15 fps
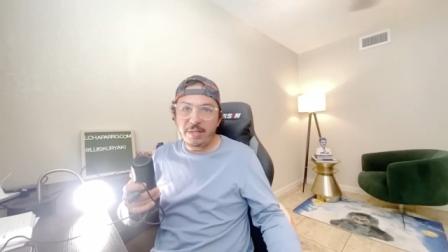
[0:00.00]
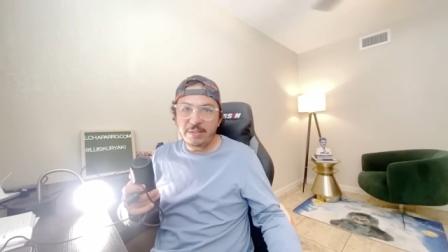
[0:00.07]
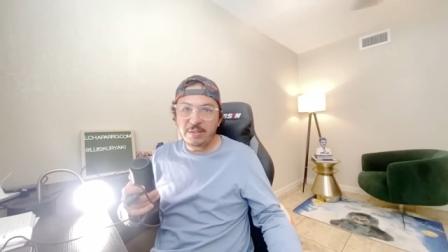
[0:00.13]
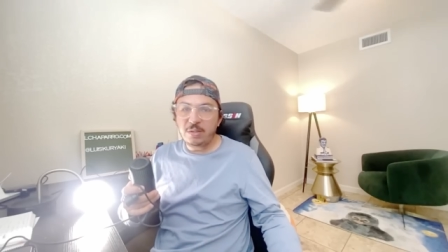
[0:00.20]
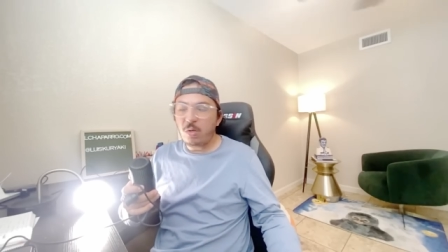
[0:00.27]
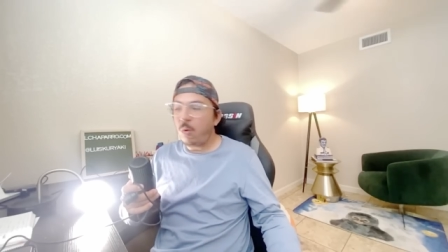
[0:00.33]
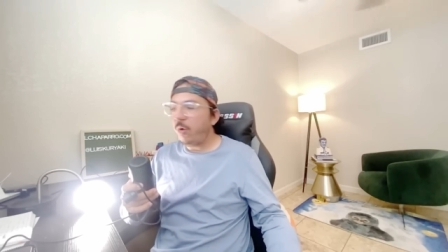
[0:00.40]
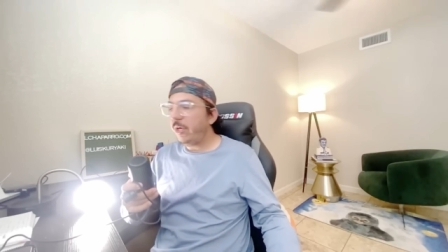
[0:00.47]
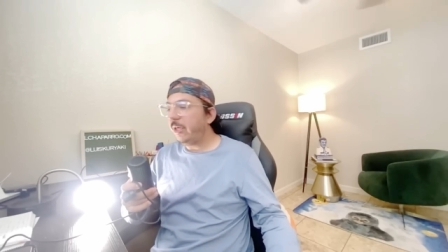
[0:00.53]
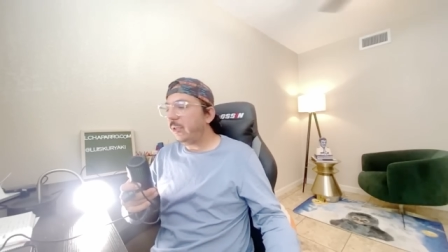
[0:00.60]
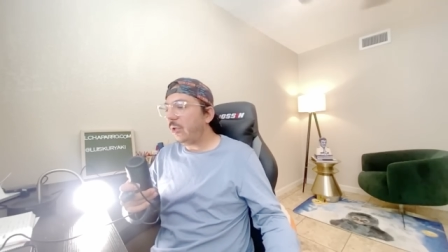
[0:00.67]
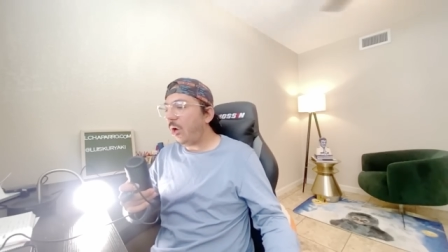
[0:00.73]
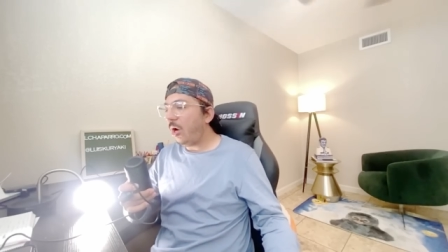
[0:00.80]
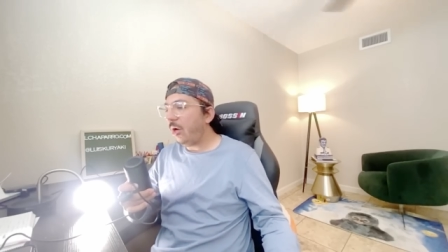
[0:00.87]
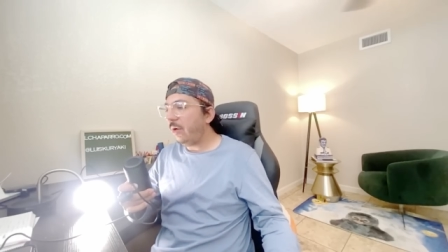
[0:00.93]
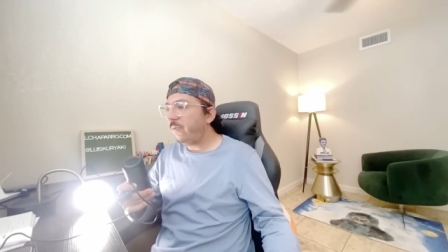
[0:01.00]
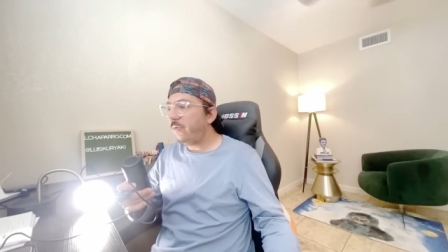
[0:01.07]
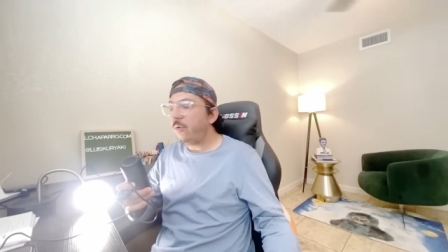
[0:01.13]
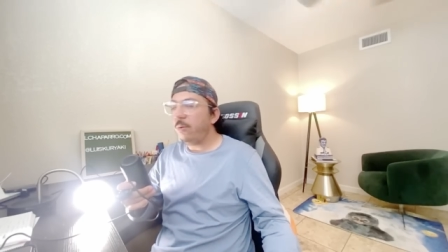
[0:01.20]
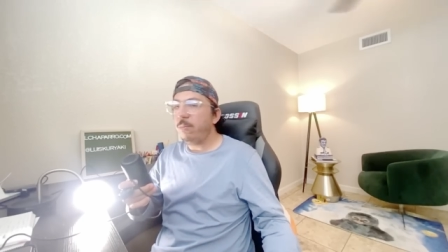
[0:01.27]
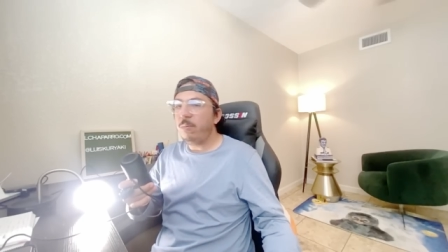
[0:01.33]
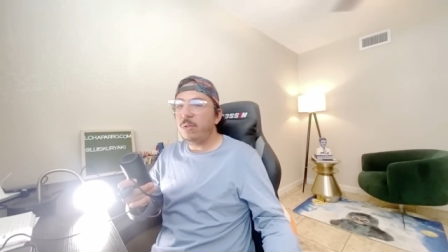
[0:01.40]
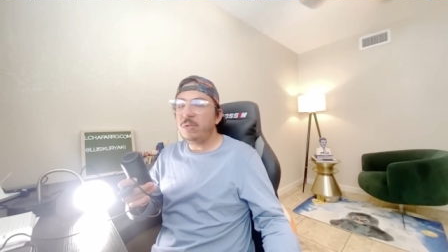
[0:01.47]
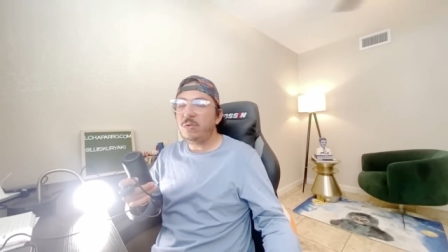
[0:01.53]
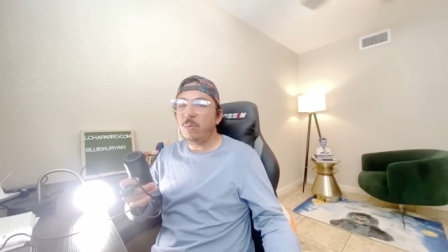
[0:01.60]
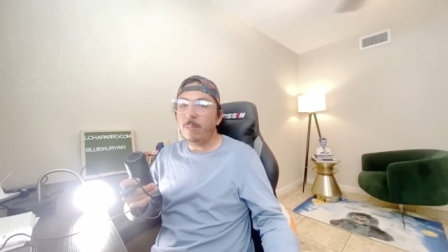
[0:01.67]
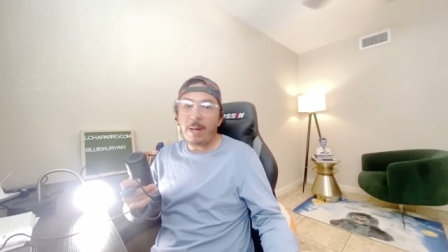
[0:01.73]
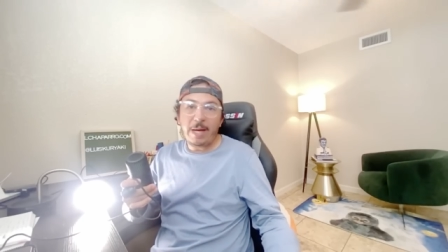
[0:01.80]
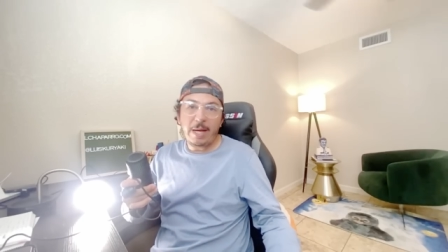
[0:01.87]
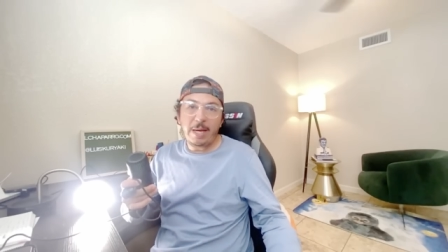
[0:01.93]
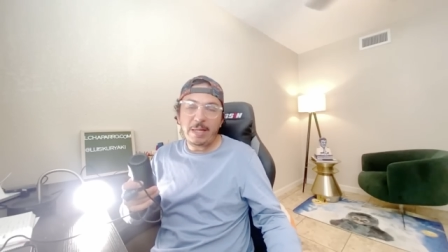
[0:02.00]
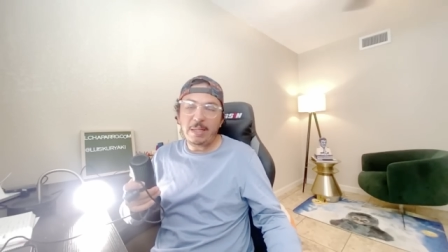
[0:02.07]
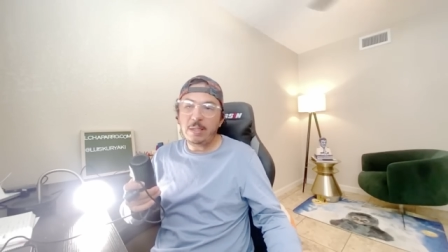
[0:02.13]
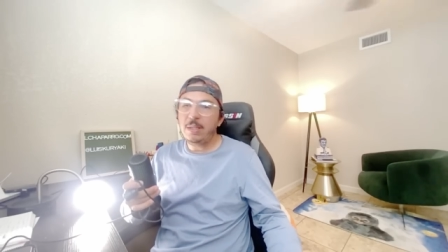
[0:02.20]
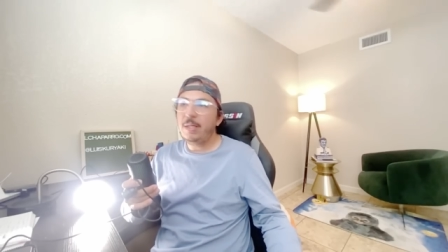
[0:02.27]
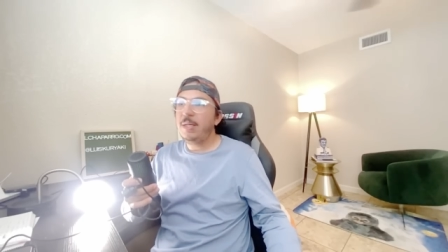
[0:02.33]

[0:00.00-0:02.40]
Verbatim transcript: He's going a lot from Dubai.